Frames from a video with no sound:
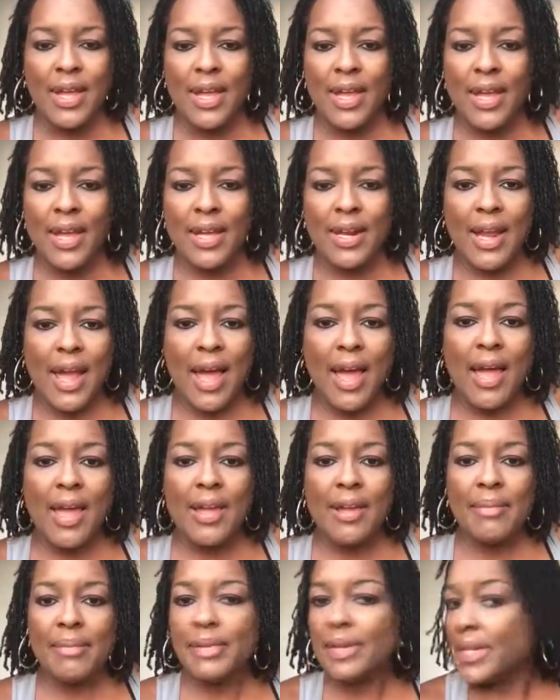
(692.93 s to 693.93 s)
and i
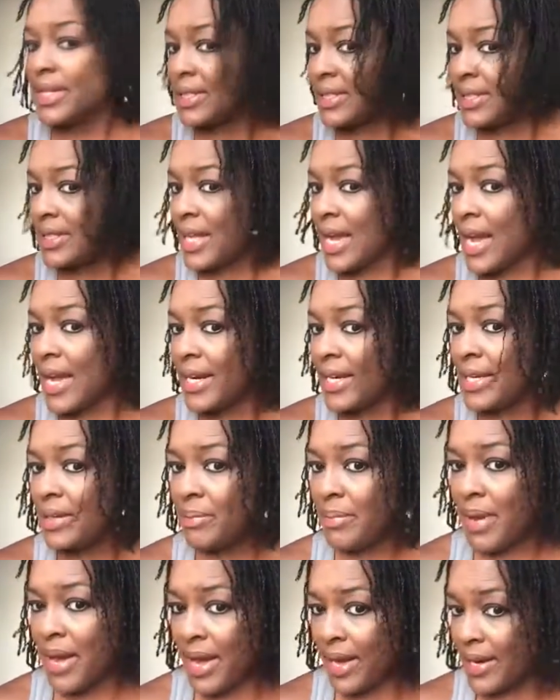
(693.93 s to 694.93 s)
am excited
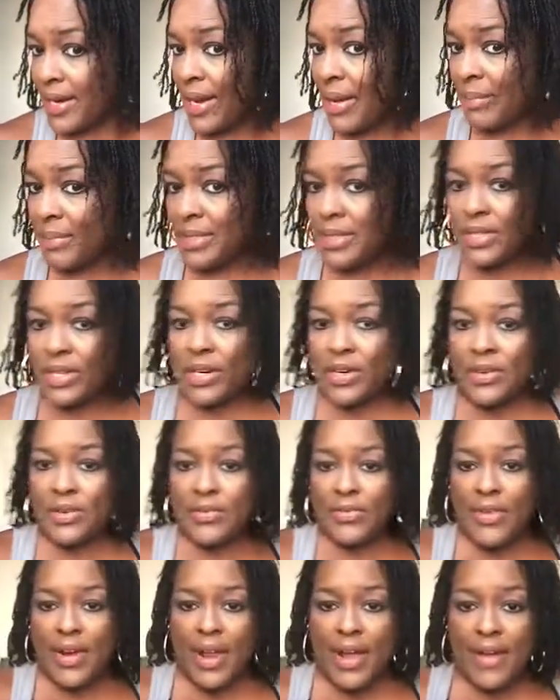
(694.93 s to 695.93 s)
about it i'm gonna turn
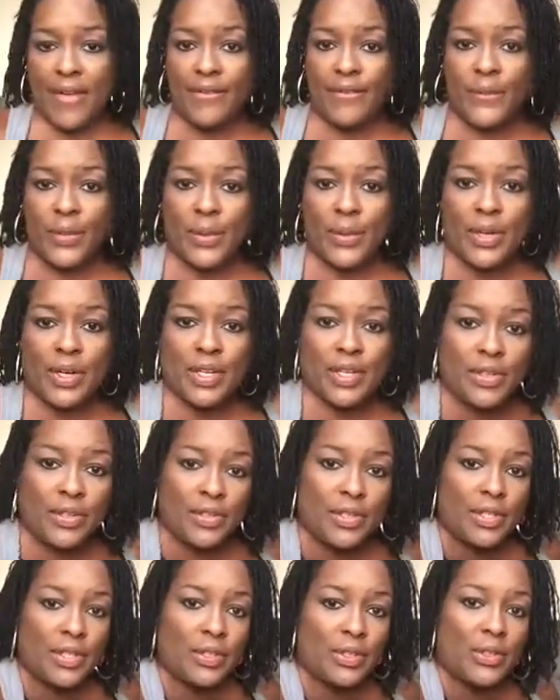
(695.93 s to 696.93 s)
around for
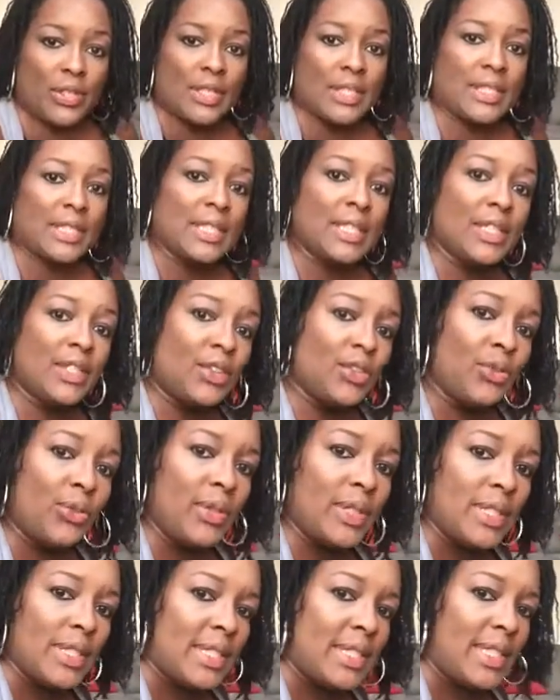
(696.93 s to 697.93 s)
you so you can see the
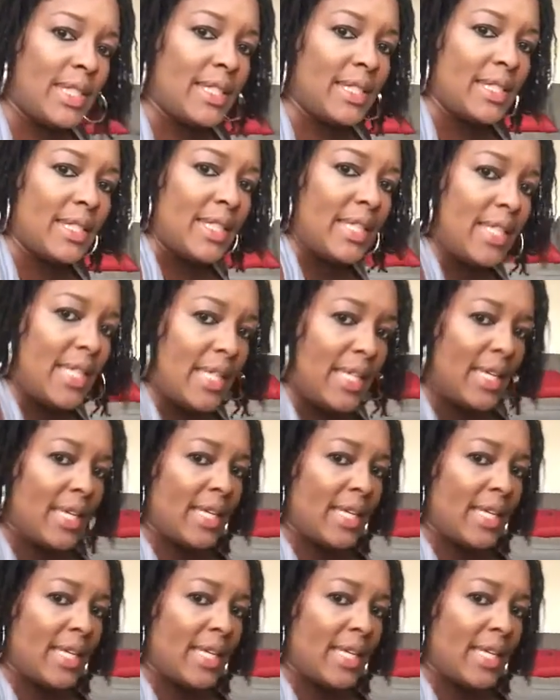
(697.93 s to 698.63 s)
360